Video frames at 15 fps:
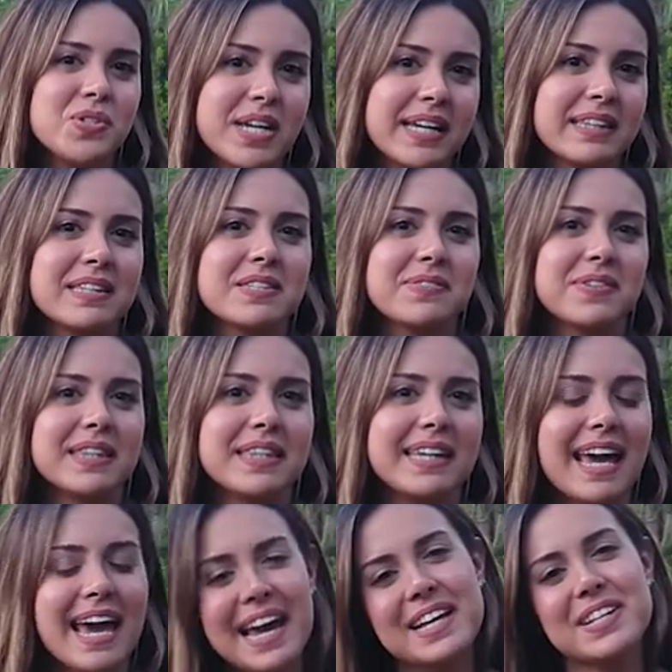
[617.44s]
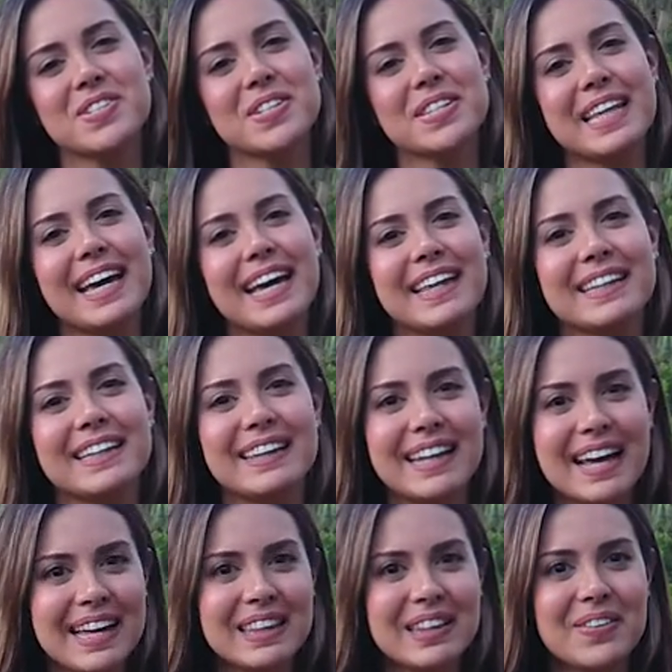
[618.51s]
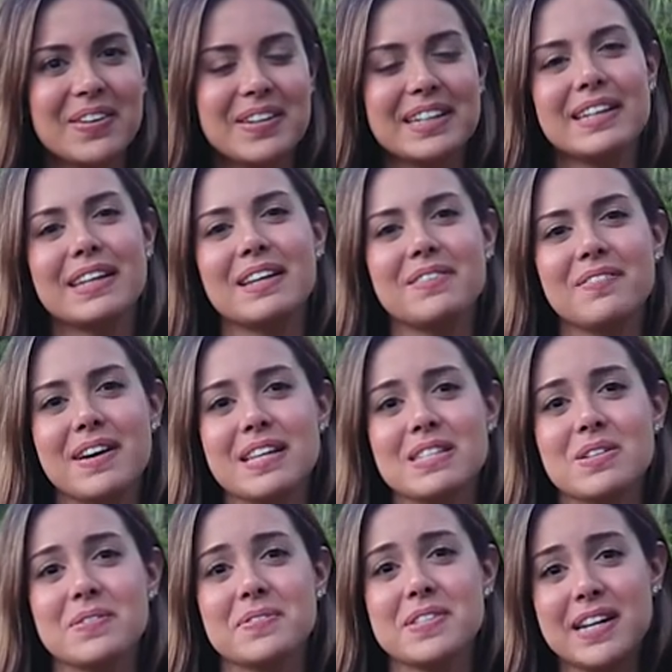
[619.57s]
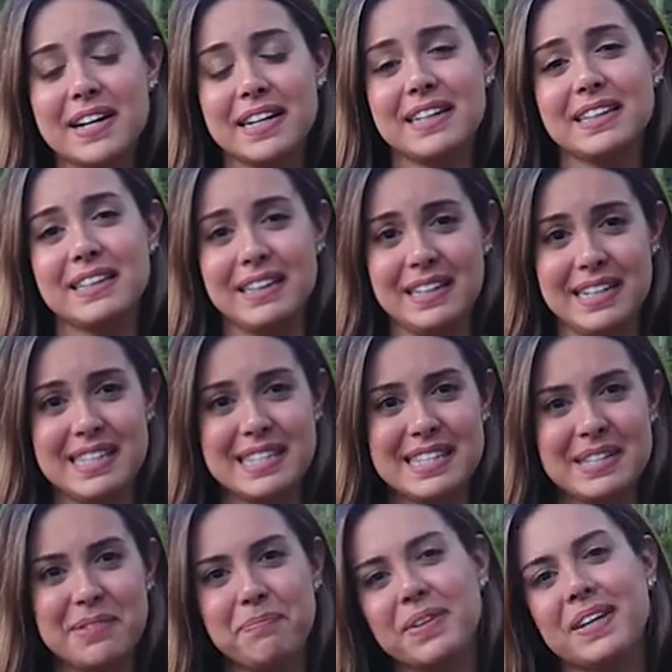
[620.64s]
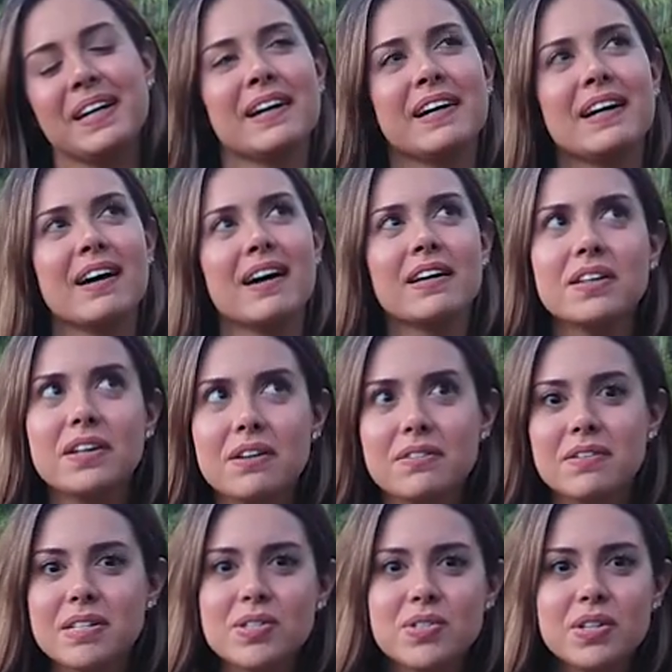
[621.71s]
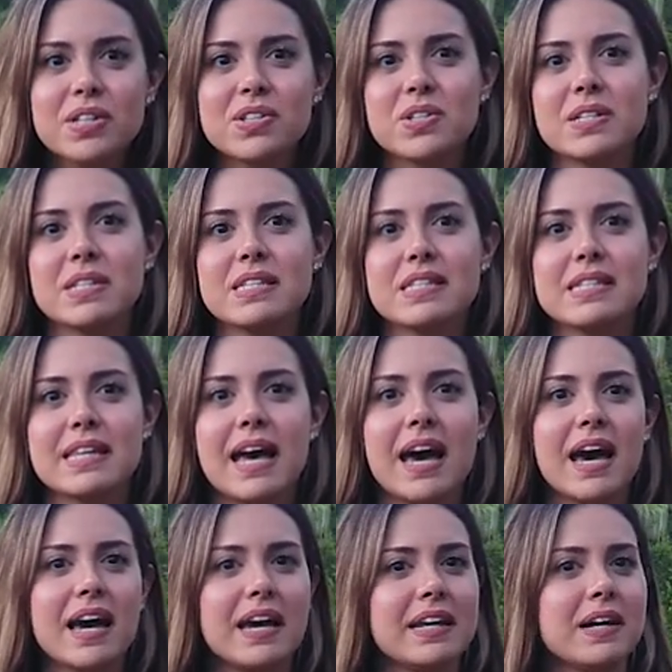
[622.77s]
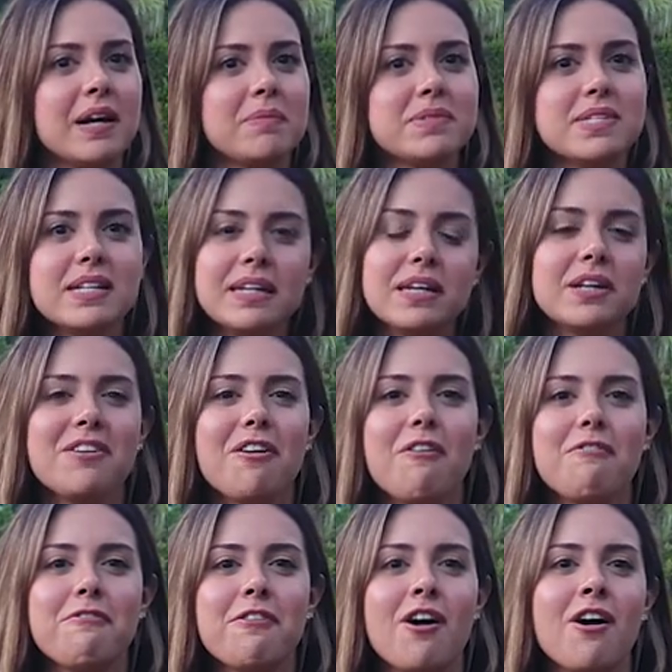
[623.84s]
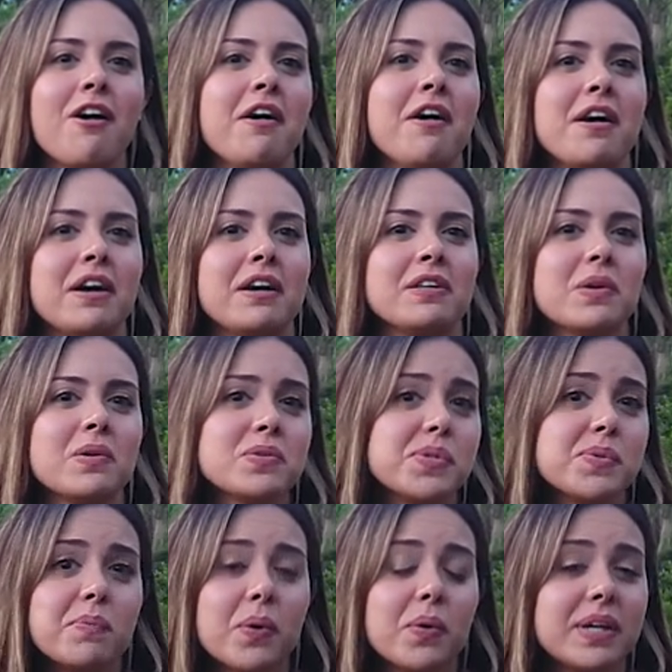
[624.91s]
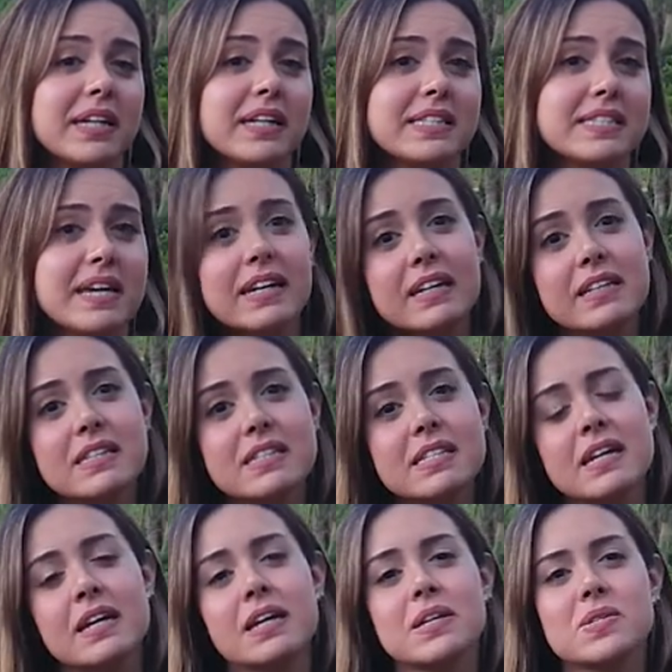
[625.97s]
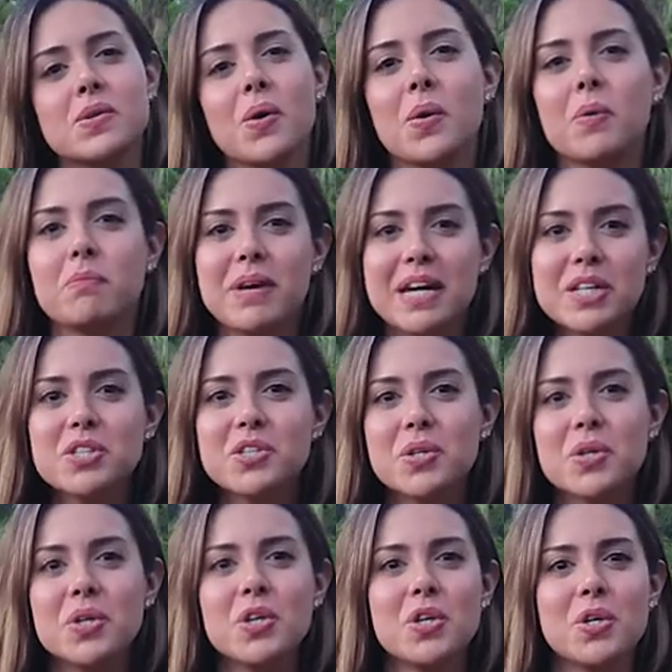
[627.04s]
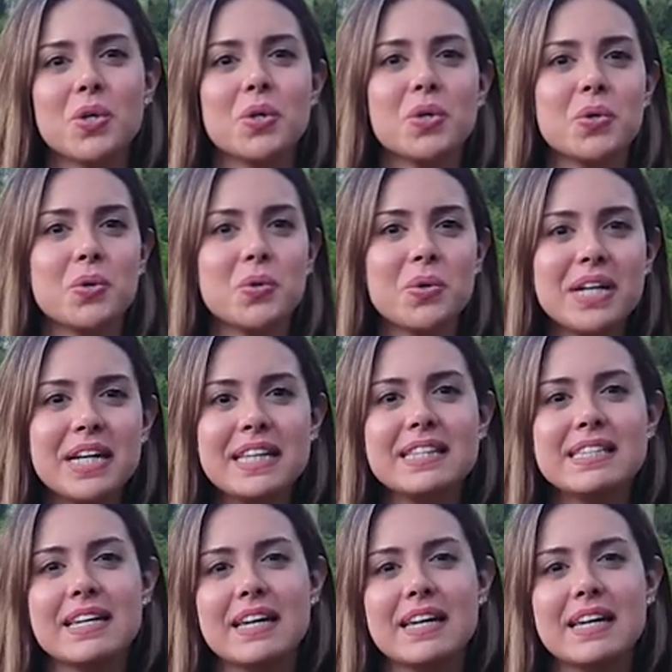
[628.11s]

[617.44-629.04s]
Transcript: check this with the agent and the landlord in advance of signing the lease. Other restrictions that I'm thinking of are non-smoking tenants, so make sure you read